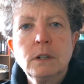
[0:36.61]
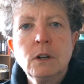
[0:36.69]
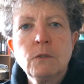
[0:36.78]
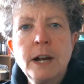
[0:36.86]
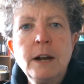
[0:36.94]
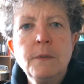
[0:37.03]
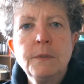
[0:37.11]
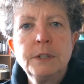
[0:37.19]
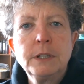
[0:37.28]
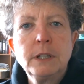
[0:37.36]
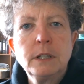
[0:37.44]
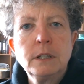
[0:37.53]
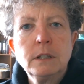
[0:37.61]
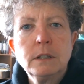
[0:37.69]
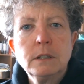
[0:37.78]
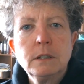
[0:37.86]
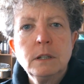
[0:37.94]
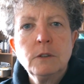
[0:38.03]
around the
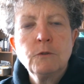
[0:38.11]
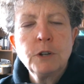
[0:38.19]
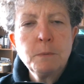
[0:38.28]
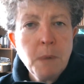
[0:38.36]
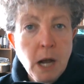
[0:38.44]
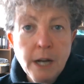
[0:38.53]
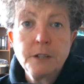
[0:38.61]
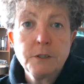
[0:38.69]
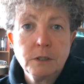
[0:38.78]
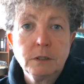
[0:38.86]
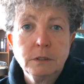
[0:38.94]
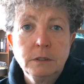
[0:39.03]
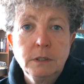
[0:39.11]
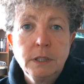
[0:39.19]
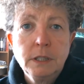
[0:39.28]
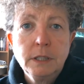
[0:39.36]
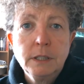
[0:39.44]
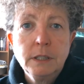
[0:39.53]
reminder
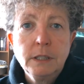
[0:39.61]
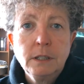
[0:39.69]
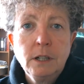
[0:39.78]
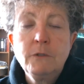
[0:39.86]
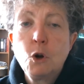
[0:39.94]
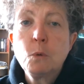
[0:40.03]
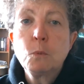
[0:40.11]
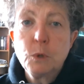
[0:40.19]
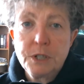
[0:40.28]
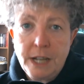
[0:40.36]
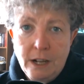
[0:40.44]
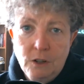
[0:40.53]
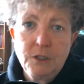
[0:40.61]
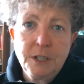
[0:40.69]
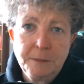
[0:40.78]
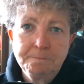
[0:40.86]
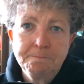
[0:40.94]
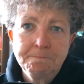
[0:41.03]
of our
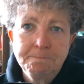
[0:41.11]
mortality.